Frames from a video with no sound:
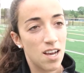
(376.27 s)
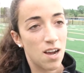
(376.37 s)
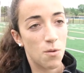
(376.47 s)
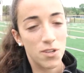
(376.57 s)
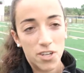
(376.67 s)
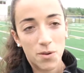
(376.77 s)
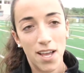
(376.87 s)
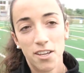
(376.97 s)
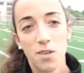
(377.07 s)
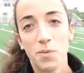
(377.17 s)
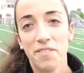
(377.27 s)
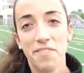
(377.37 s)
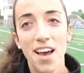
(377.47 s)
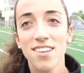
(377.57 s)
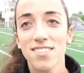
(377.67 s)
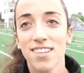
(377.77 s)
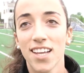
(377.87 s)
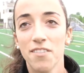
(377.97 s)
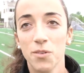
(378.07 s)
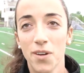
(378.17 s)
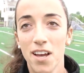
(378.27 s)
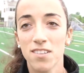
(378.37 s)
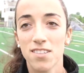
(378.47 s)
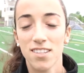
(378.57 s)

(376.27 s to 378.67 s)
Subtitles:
wondering why I couldn't be fast like everyone else.